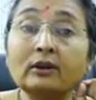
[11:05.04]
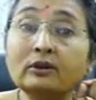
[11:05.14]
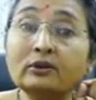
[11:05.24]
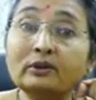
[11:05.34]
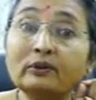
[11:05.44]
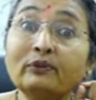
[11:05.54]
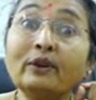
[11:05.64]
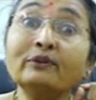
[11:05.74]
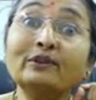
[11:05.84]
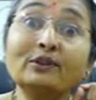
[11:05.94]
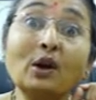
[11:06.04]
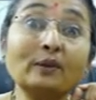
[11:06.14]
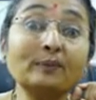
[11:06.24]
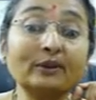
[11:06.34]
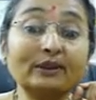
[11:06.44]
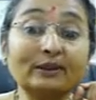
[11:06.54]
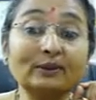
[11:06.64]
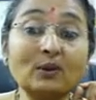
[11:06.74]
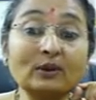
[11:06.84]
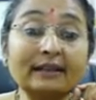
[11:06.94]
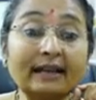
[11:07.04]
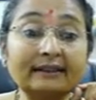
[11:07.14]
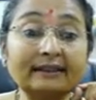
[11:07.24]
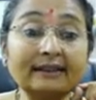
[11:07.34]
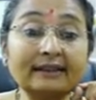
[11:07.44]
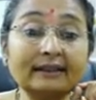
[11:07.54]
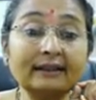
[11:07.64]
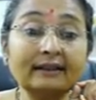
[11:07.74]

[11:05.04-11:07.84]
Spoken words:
So the fifth thought process goes like this,